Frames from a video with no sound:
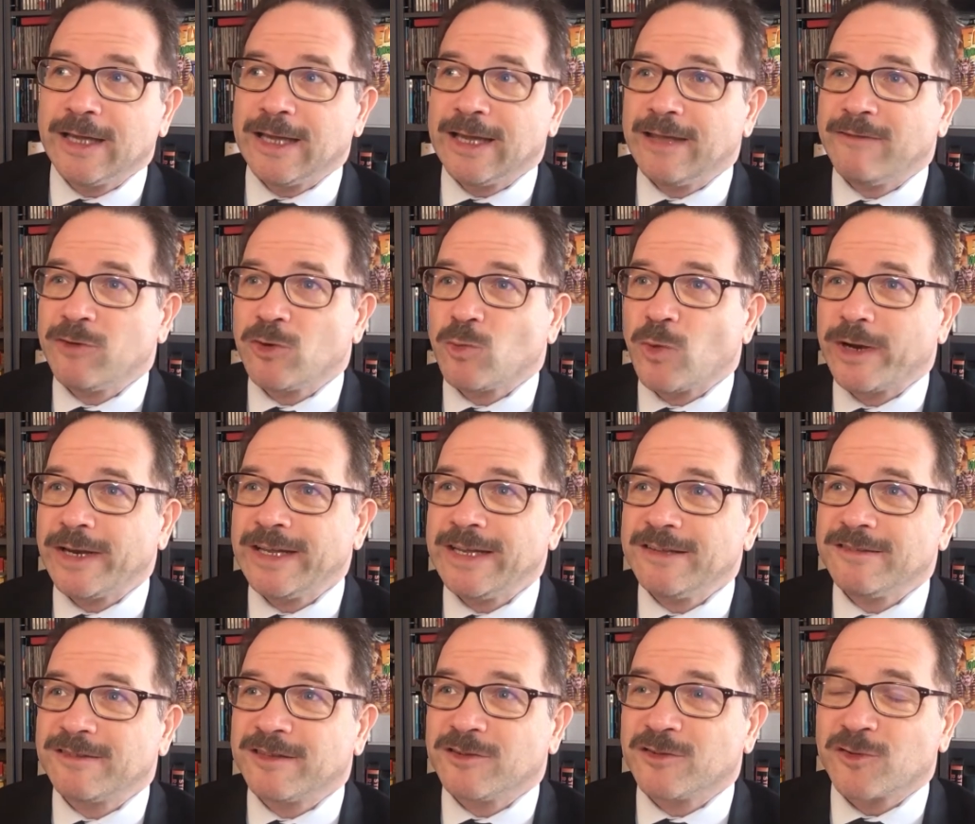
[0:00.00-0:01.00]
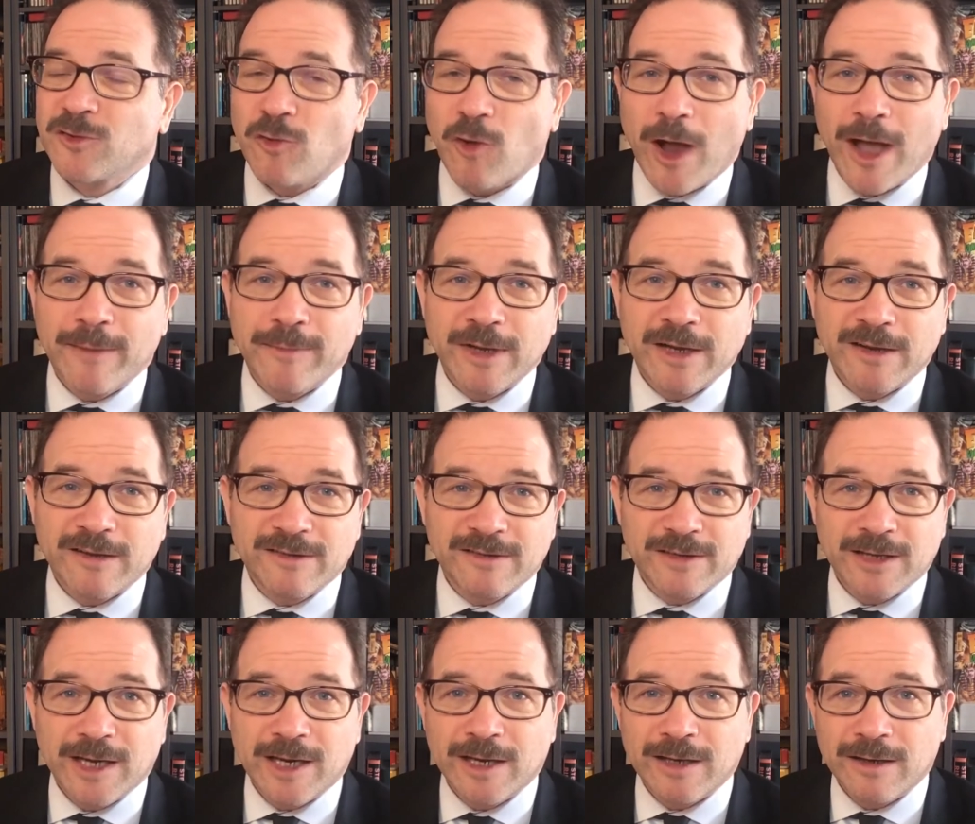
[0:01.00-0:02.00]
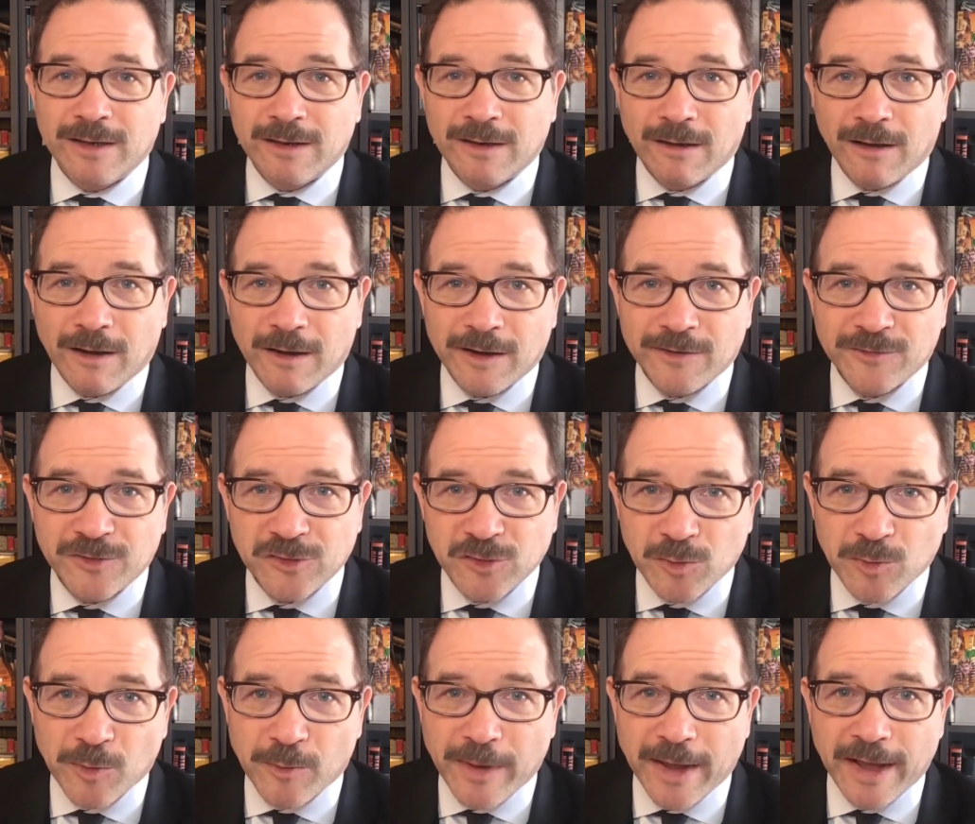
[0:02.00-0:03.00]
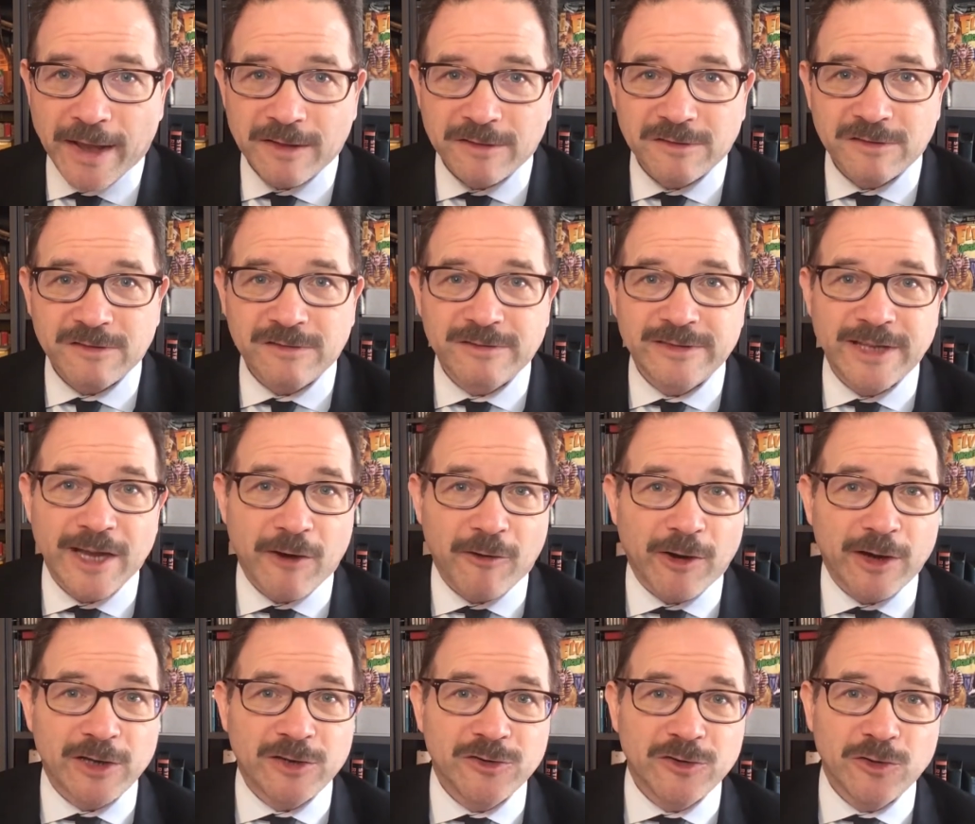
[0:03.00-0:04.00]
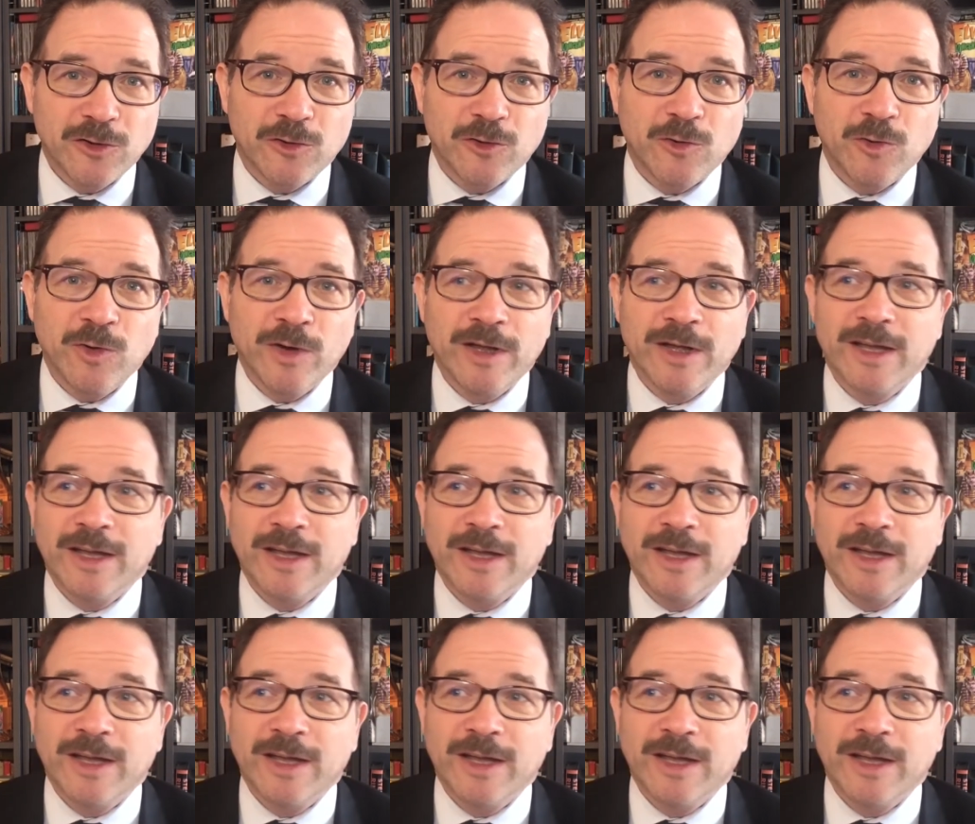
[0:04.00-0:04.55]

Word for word: even when he's describing a scene of Superman's daring do,